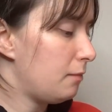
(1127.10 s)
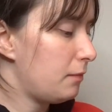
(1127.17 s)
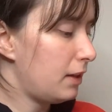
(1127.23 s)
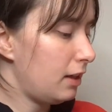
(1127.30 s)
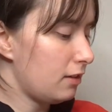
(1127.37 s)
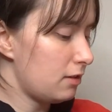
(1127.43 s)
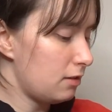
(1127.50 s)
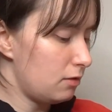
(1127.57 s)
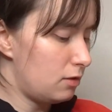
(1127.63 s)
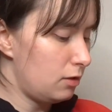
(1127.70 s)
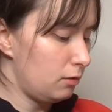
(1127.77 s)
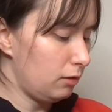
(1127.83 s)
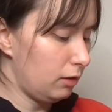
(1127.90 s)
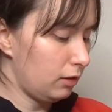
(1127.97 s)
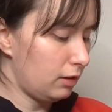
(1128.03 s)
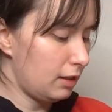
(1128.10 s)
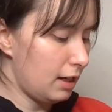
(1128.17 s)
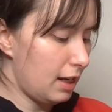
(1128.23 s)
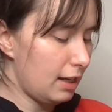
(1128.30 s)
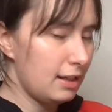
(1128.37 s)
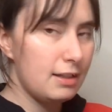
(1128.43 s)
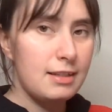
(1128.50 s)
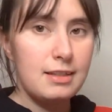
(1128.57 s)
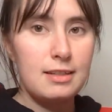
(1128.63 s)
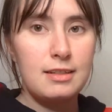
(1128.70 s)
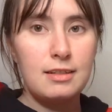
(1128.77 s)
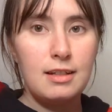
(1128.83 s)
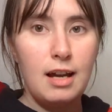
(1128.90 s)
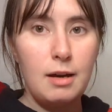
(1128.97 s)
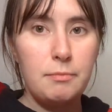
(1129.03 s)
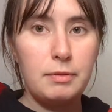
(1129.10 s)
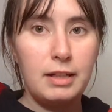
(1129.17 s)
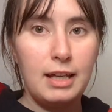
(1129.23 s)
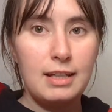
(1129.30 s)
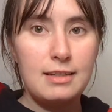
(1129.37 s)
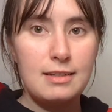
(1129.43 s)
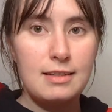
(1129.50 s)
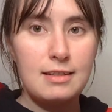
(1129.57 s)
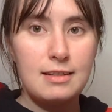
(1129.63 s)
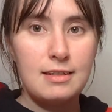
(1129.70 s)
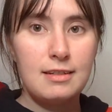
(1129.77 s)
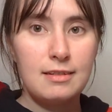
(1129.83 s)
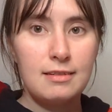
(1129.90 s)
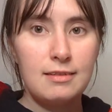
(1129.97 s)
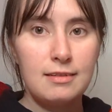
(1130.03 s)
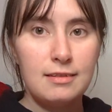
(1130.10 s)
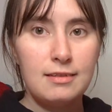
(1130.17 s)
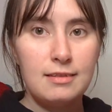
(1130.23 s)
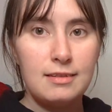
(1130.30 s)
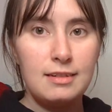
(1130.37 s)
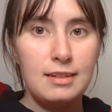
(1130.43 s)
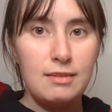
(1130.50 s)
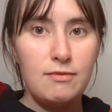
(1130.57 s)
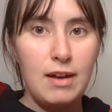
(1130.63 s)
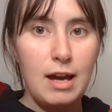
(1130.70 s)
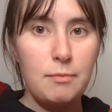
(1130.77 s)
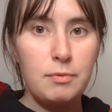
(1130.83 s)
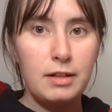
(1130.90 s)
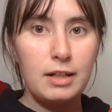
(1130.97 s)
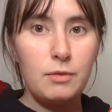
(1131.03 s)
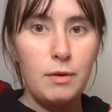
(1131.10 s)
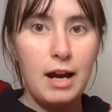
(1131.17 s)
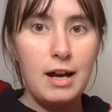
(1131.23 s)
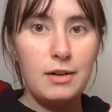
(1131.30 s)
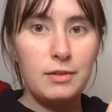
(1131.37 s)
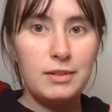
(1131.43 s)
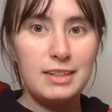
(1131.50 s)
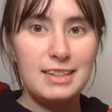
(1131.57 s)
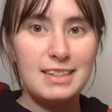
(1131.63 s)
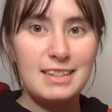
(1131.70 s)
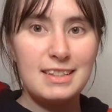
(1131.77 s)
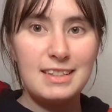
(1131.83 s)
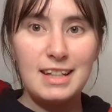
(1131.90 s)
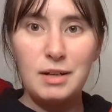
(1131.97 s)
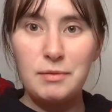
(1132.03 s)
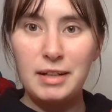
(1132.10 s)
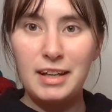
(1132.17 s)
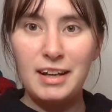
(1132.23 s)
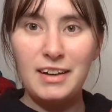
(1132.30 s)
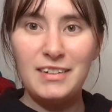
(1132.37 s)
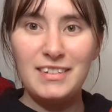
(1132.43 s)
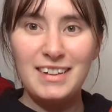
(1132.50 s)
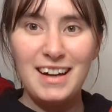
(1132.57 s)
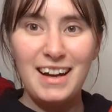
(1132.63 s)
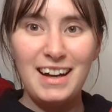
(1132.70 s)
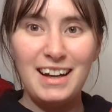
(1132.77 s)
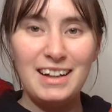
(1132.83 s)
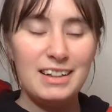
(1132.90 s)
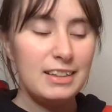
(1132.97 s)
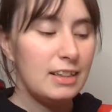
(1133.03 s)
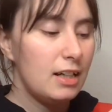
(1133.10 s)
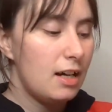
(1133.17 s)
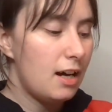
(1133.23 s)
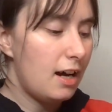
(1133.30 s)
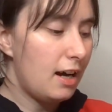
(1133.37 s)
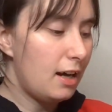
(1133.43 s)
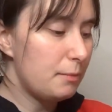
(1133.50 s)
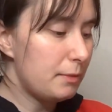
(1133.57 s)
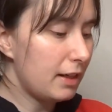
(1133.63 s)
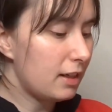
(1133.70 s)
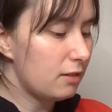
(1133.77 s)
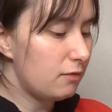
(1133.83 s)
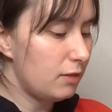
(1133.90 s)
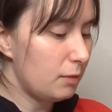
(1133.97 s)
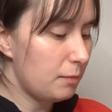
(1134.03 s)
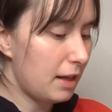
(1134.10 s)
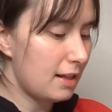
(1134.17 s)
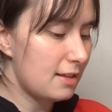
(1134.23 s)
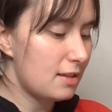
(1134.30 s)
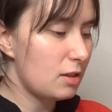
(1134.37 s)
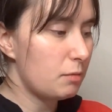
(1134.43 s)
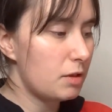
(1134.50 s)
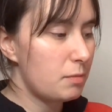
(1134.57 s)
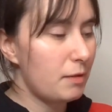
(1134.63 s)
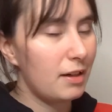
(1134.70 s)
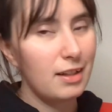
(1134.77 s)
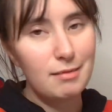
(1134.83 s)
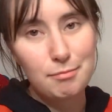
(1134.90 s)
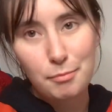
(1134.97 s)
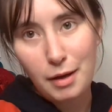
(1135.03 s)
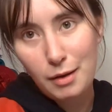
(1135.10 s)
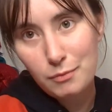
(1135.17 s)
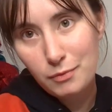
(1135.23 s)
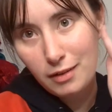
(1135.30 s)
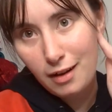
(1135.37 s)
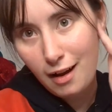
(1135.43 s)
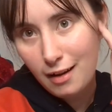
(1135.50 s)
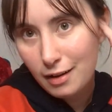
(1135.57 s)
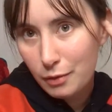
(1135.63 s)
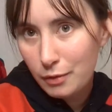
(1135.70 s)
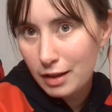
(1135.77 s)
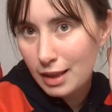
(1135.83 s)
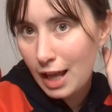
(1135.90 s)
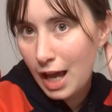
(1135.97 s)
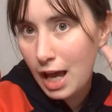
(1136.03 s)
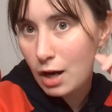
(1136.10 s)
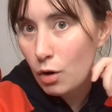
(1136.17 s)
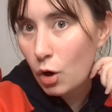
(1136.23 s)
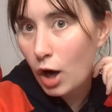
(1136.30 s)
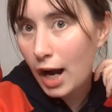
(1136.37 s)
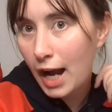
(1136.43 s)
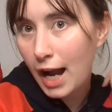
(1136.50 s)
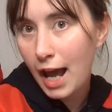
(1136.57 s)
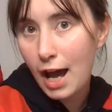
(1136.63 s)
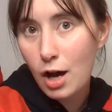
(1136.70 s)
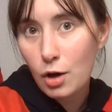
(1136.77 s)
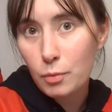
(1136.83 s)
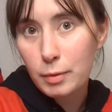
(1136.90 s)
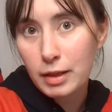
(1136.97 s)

They also do look nice up against the fabric. Wow, there we go. Haha. I could film that so much better, but we're not doing that right now